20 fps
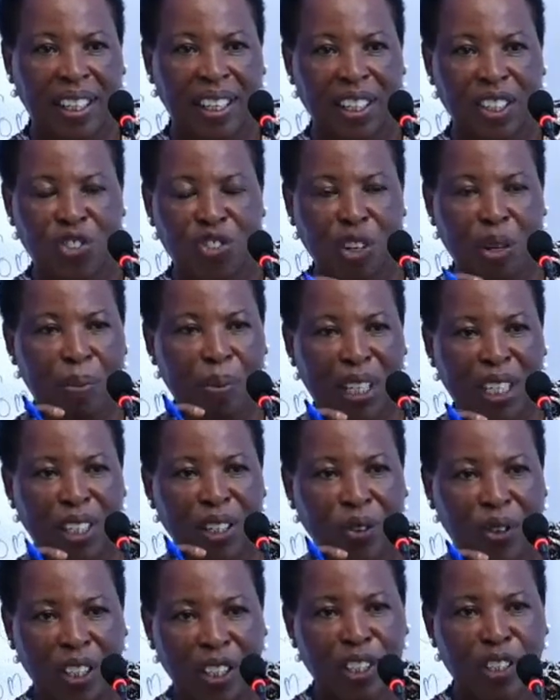and your
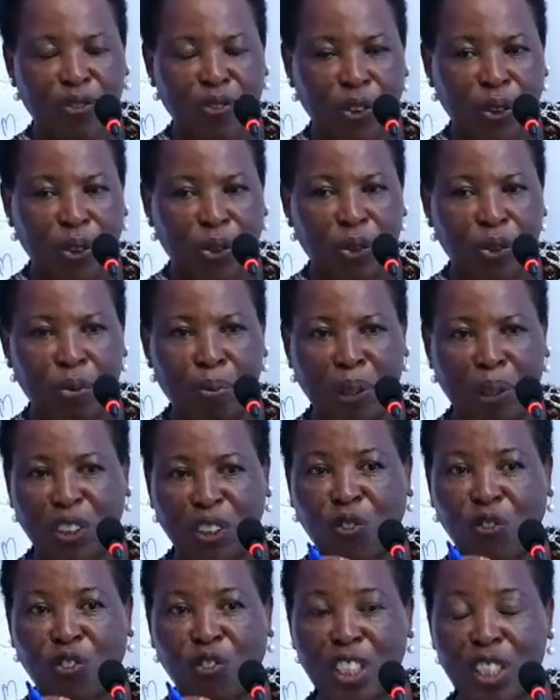money works for you.
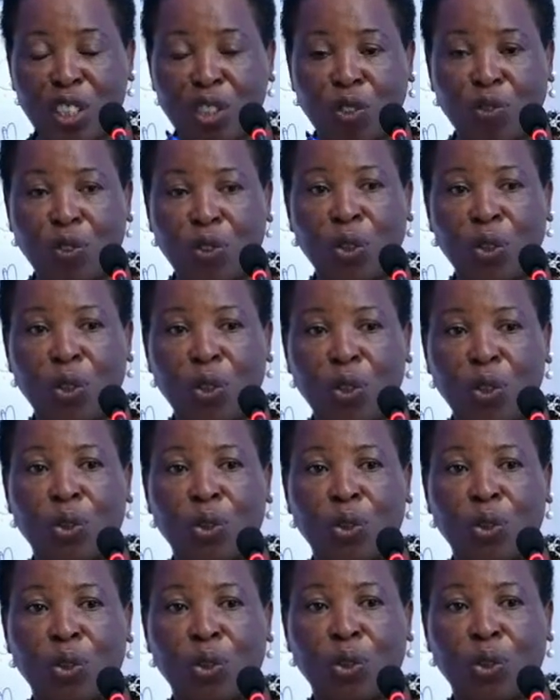But first of all,
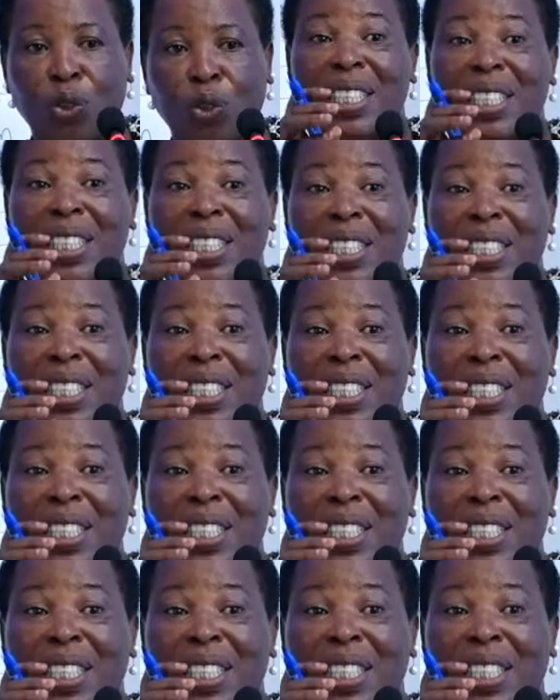you must start
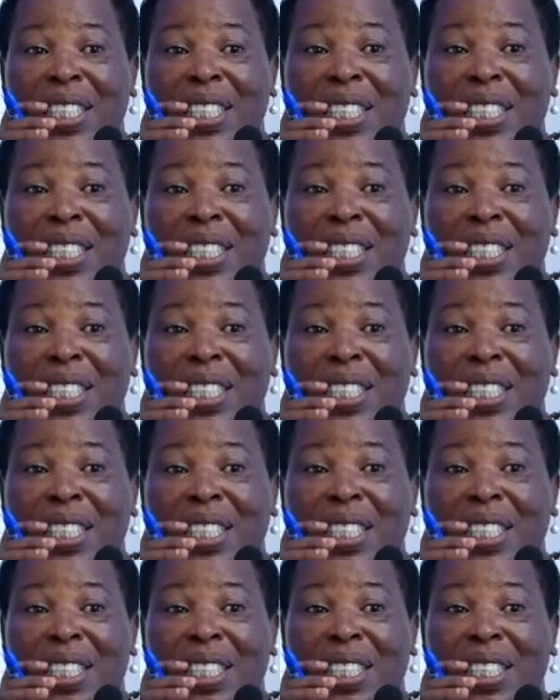saving that money,